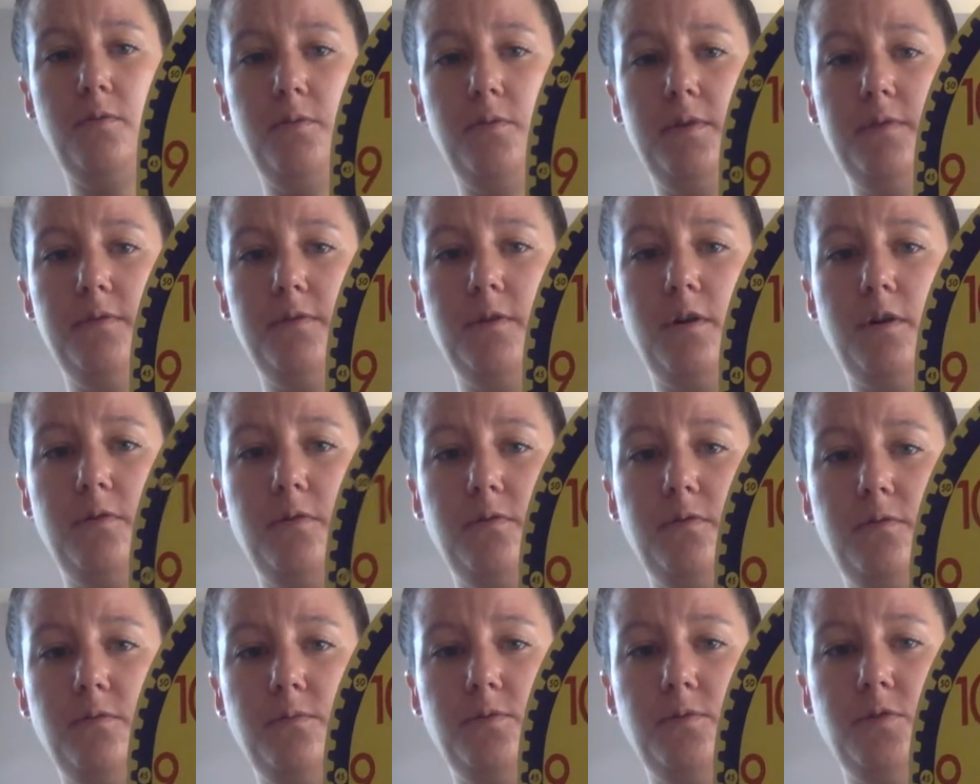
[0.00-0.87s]
We've gone
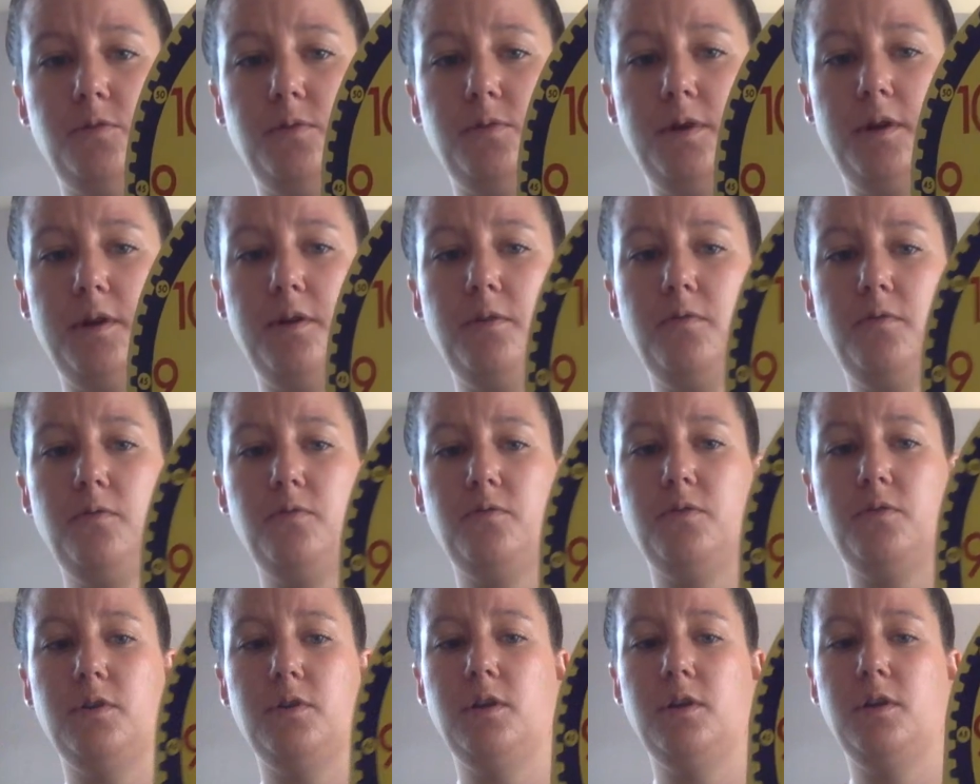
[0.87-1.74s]
from 12
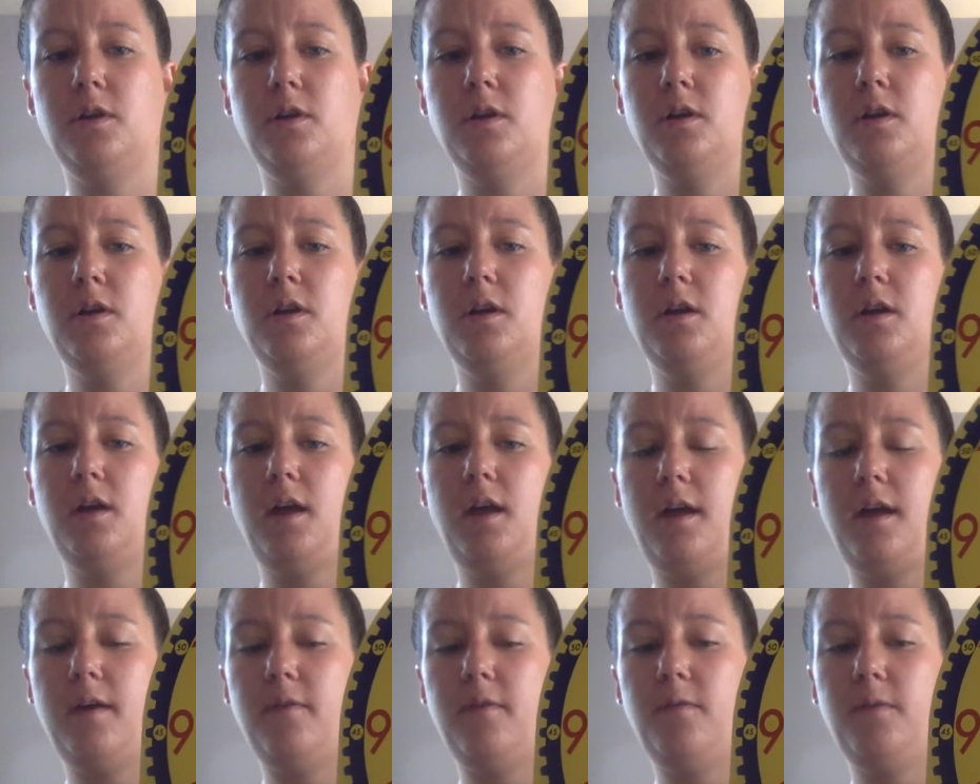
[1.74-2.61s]

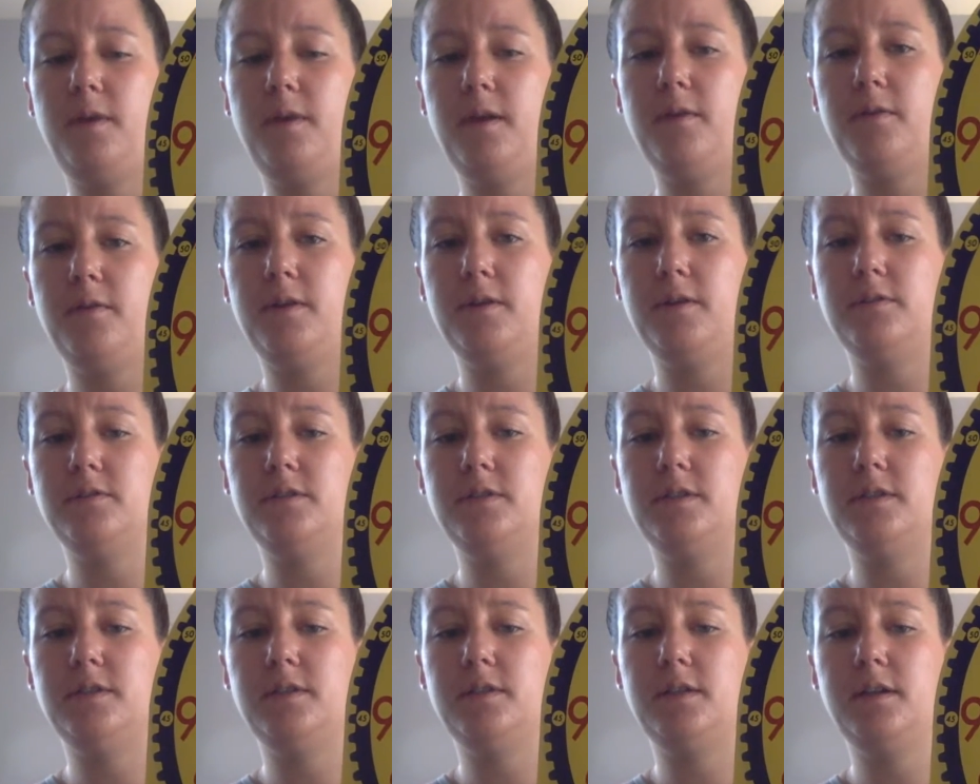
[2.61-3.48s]
halfway around to
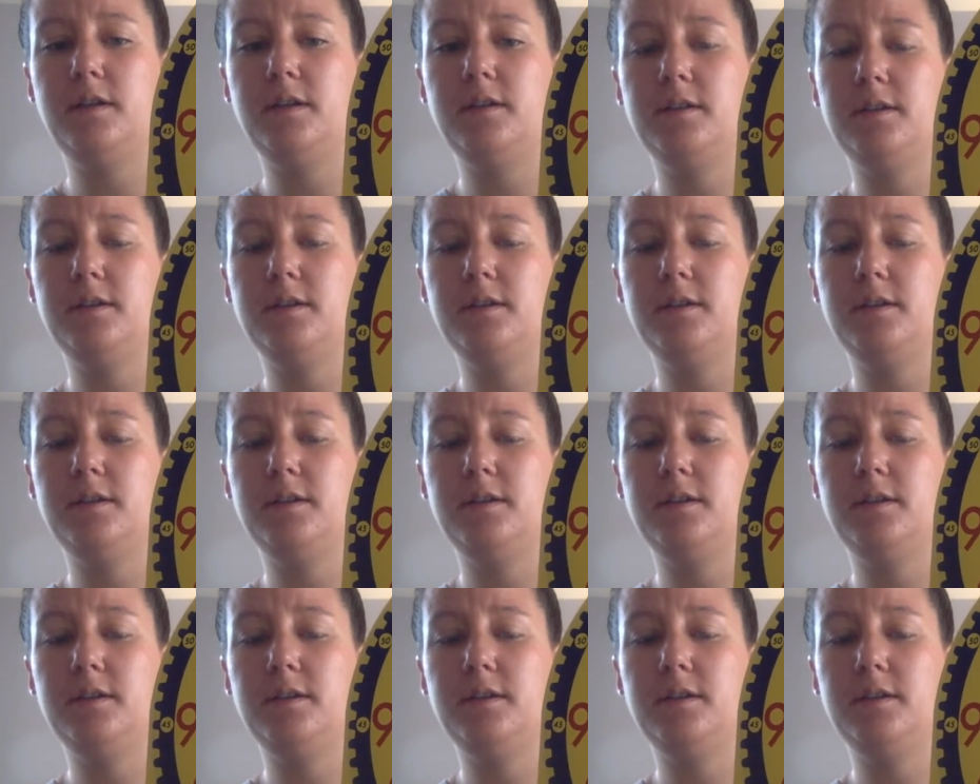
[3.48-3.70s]
6.